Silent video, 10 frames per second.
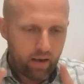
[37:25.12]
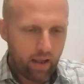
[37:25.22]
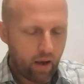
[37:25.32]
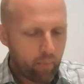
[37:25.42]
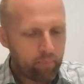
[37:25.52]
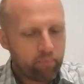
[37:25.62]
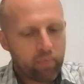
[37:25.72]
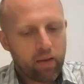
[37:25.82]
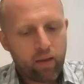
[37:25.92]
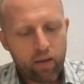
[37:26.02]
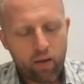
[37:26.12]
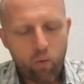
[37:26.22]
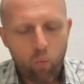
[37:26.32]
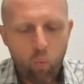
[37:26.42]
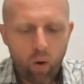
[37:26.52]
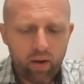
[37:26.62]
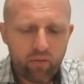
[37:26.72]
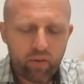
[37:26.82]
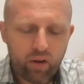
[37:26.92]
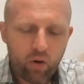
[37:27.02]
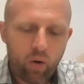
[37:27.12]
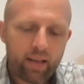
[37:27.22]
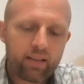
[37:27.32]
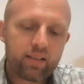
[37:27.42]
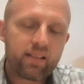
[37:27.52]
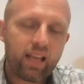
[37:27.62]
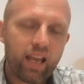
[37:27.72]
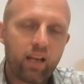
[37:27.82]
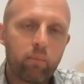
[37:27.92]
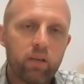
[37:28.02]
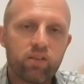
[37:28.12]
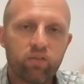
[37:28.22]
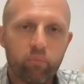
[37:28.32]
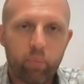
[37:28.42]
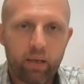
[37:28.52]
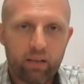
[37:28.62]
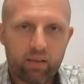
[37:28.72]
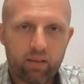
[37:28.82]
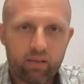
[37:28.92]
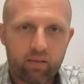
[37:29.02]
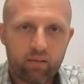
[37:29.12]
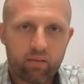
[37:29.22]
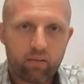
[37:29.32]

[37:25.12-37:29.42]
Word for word: Now, one of the greatest enemies of peace,